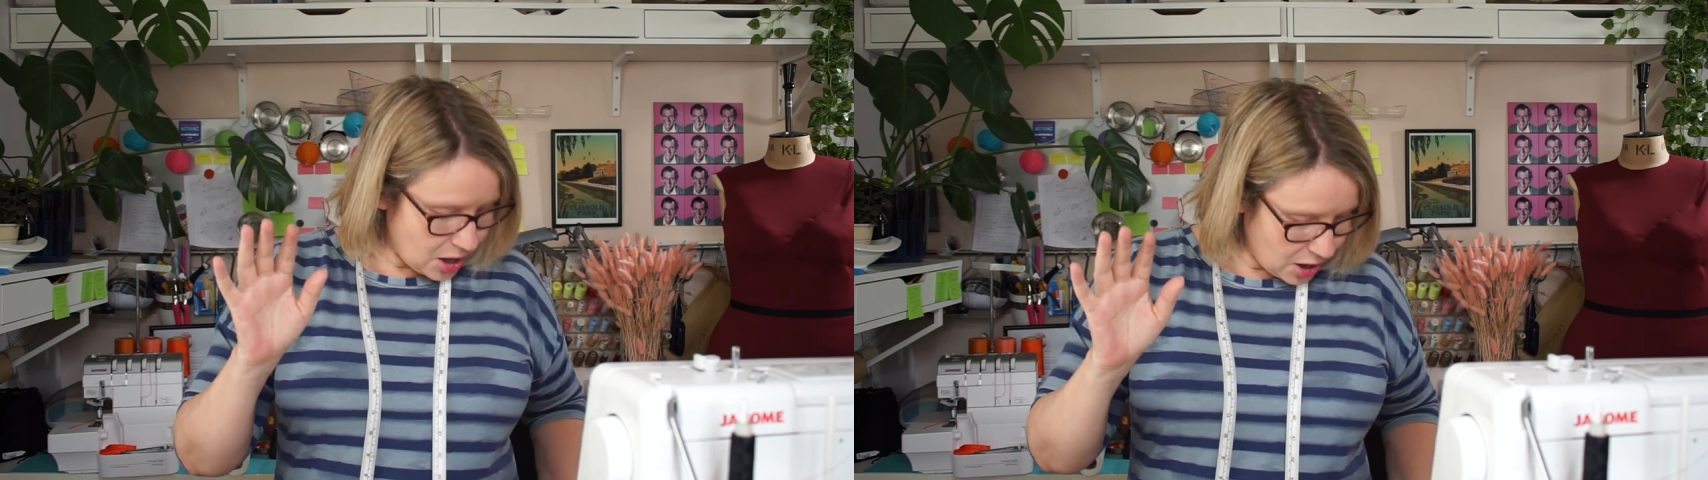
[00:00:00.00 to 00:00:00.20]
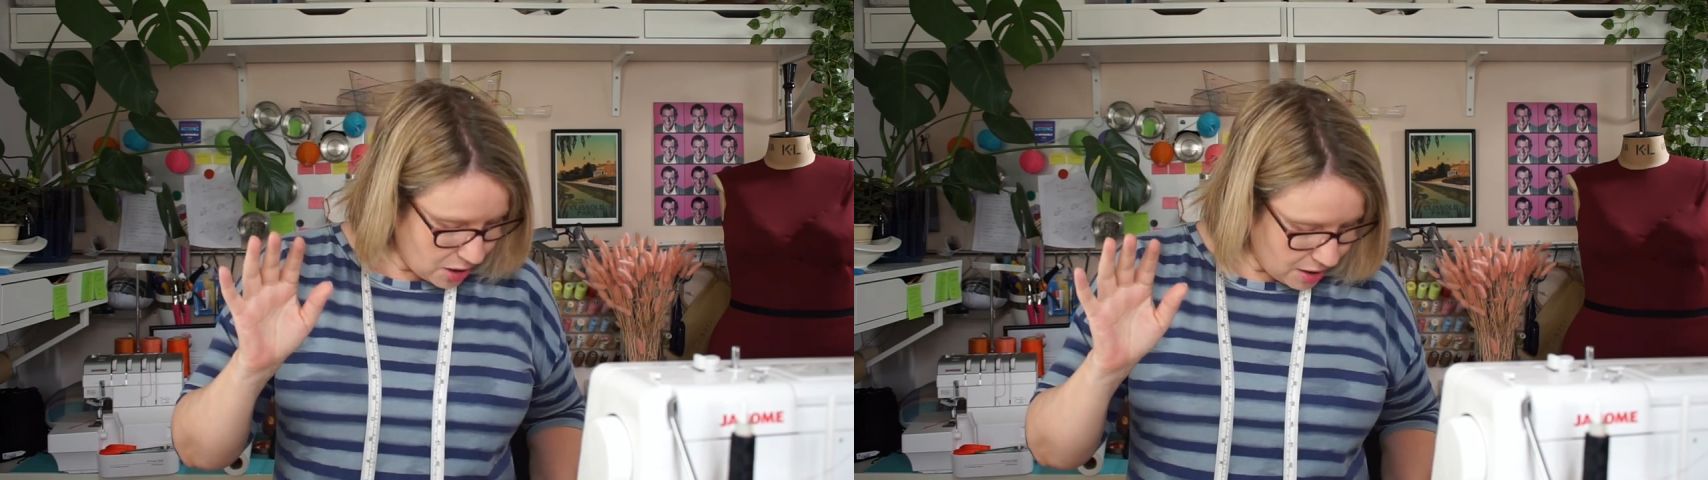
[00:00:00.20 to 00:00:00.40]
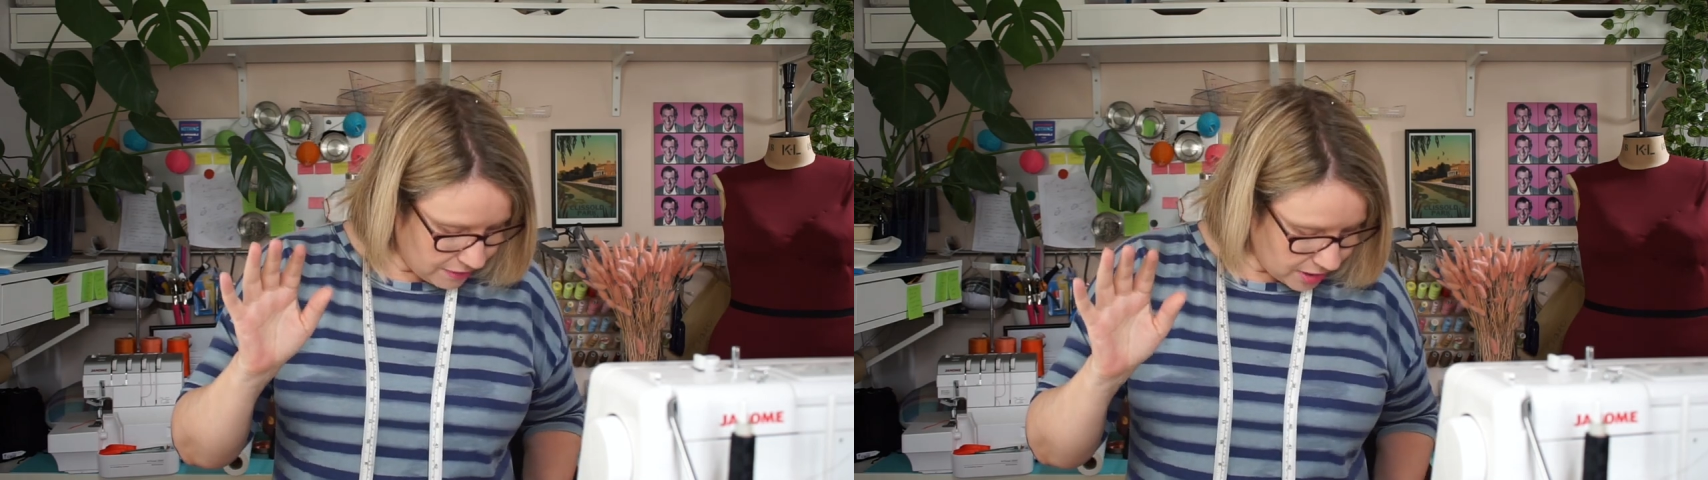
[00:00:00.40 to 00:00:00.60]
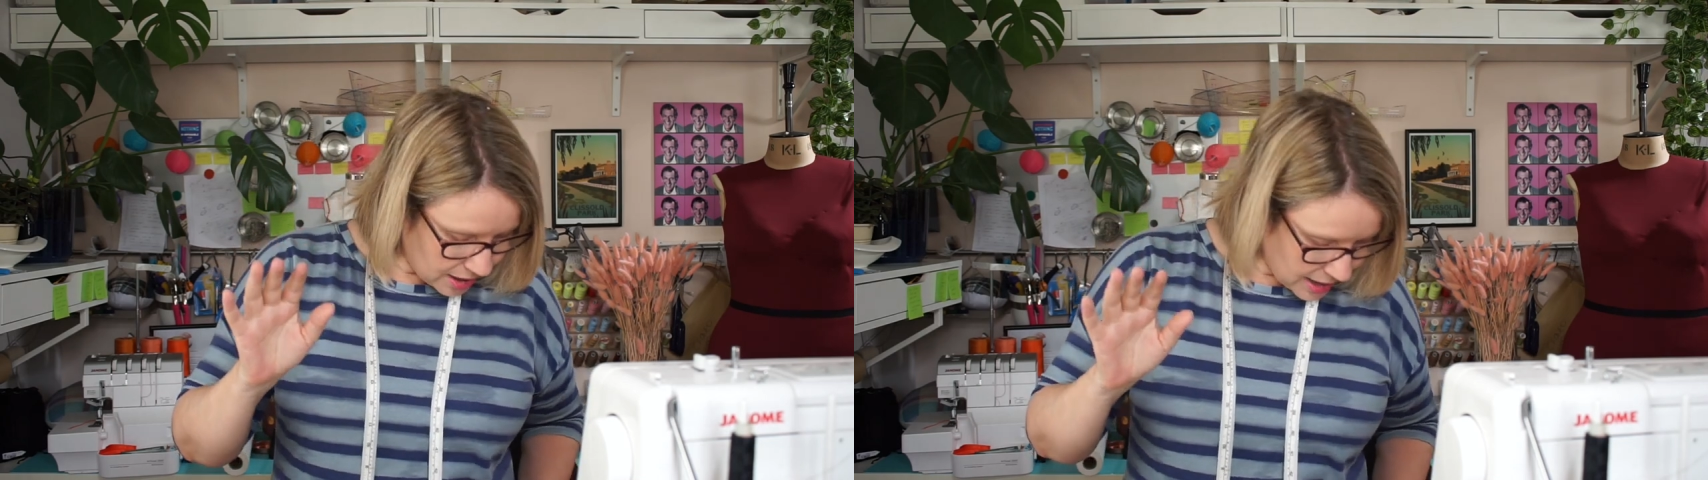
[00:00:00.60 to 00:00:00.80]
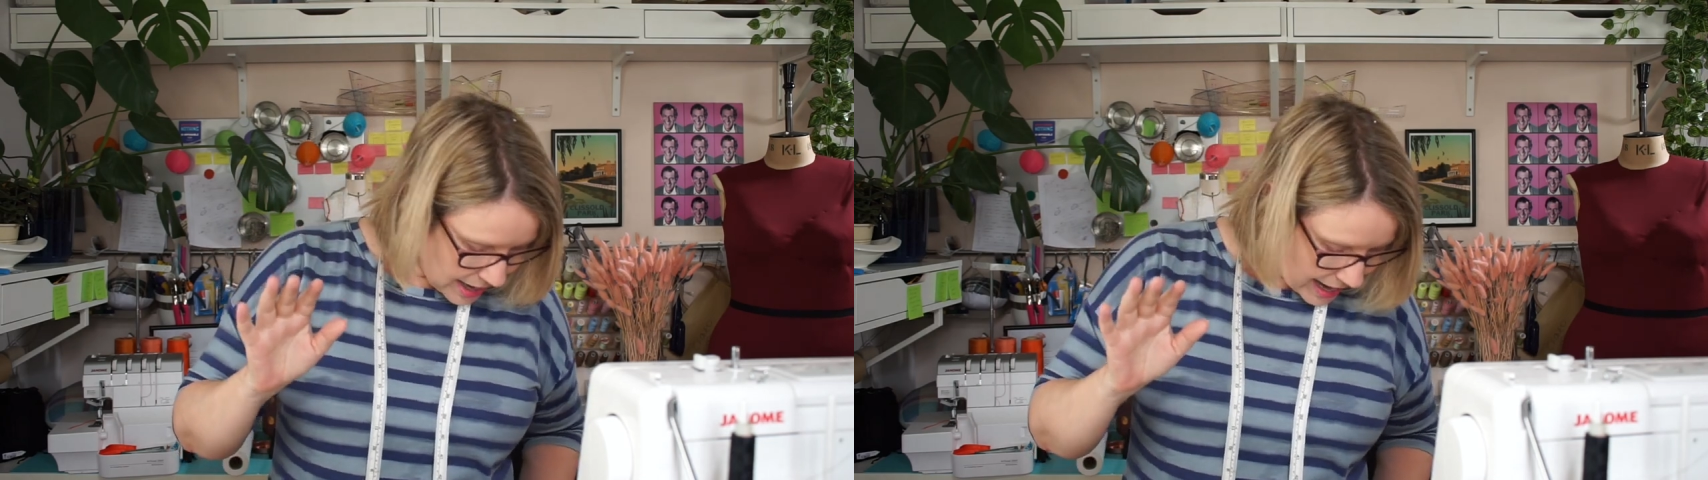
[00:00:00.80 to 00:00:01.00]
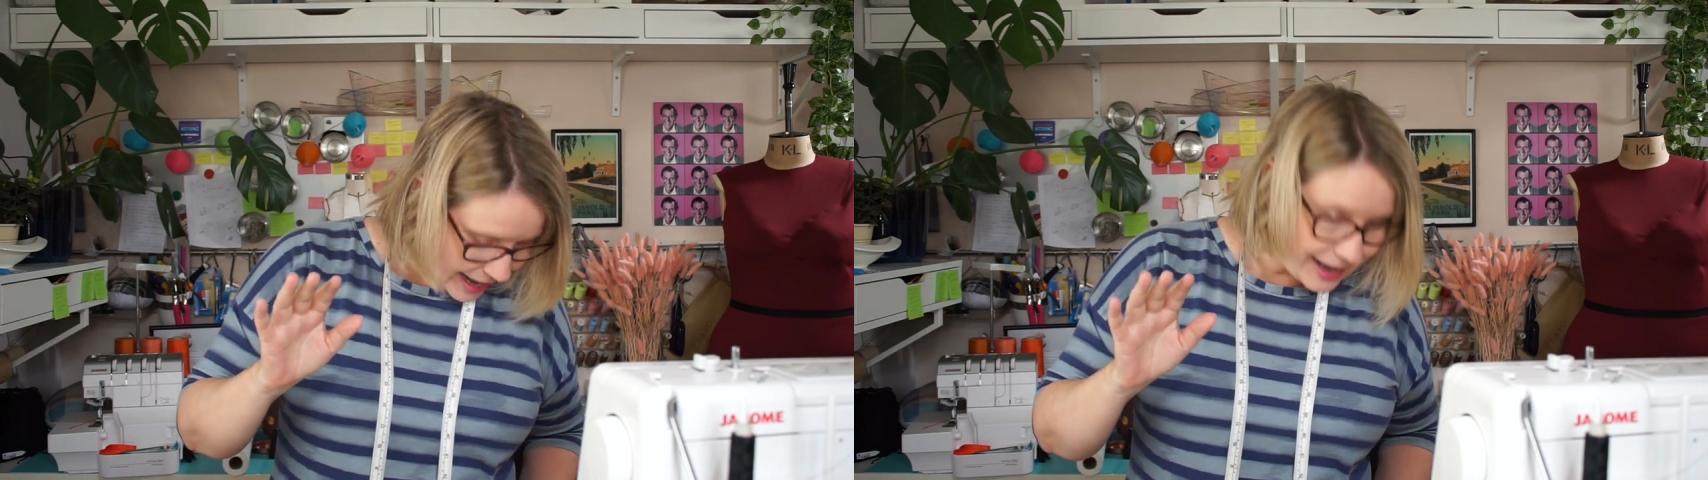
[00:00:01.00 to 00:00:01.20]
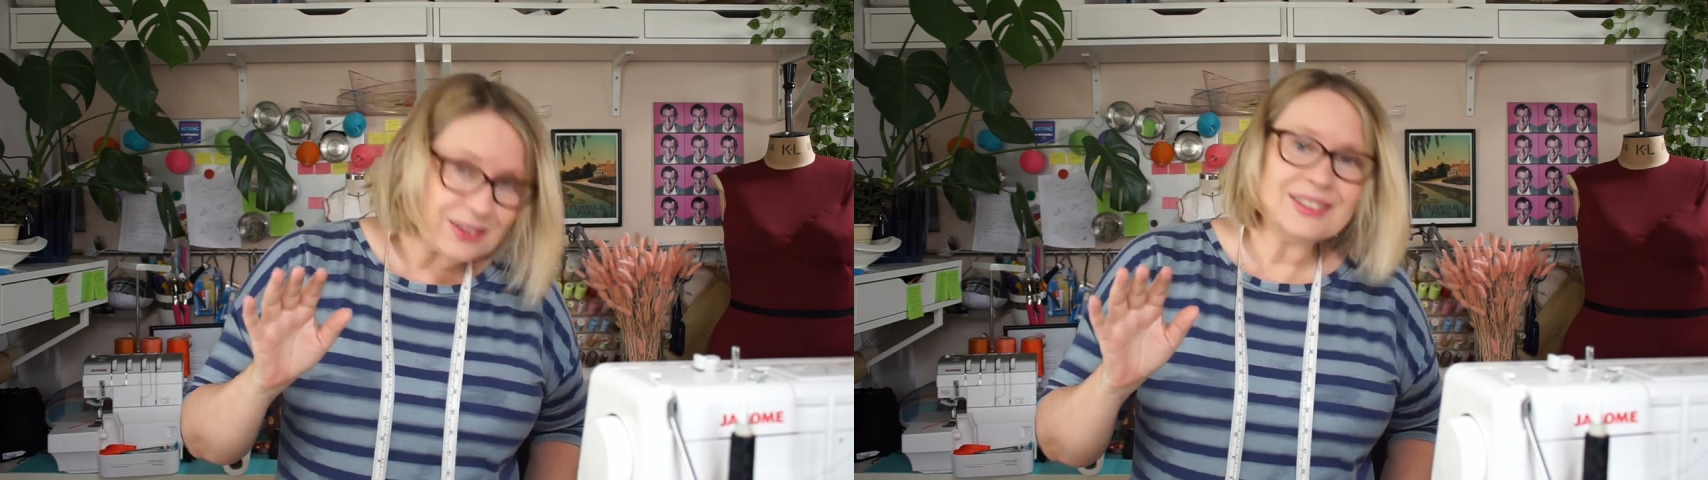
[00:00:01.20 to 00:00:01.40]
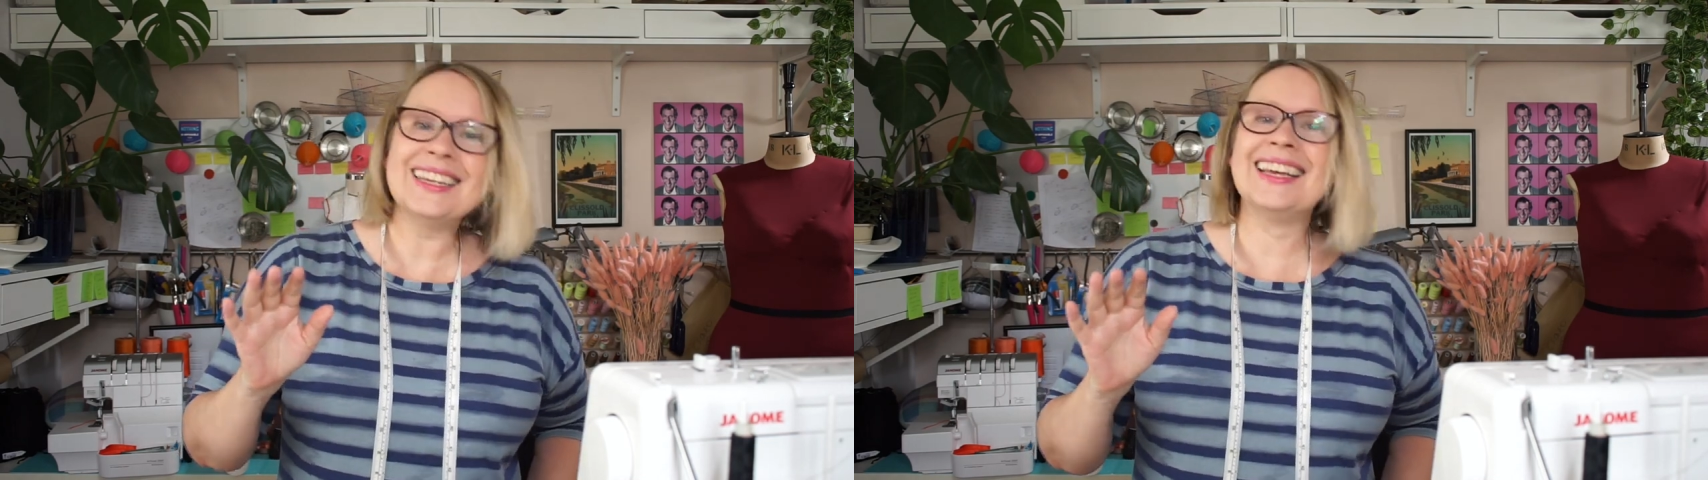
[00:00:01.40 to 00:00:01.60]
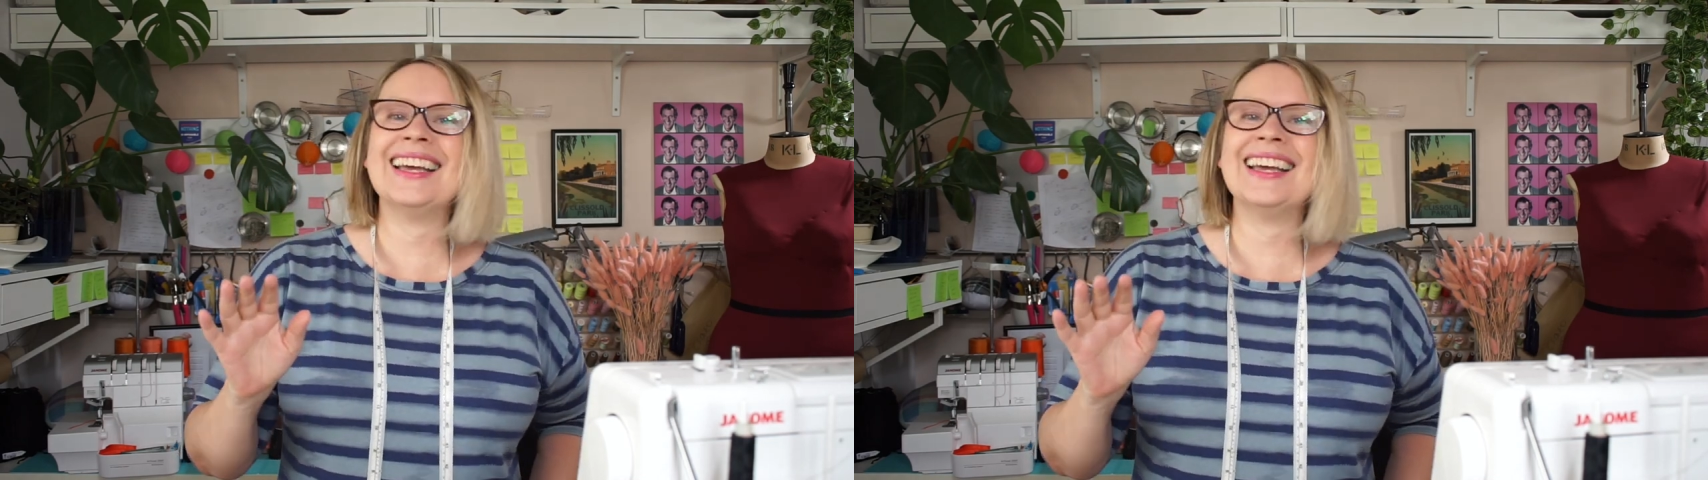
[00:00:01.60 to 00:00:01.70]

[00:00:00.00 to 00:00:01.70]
over and out